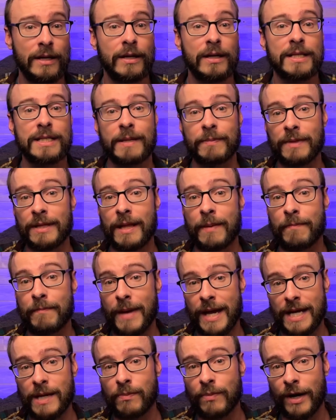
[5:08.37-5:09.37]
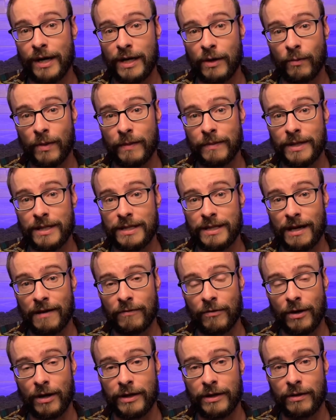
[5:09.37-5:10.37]
something that many pregnant women
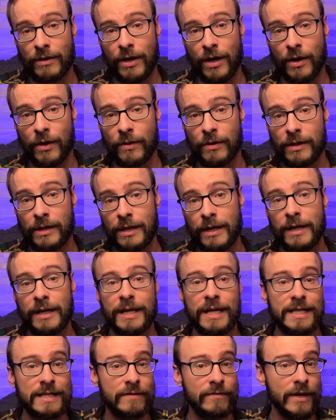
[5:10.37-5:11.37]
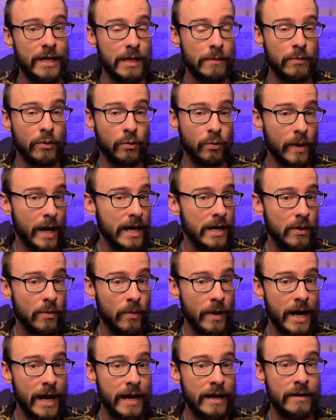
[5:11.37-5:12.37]
discover on their own, is available right
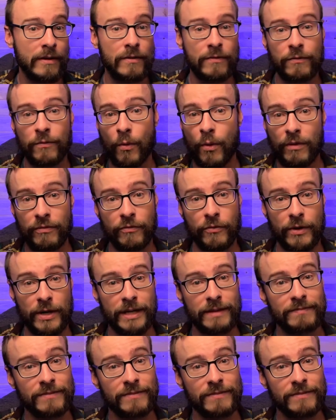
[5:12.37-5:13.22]
away for free.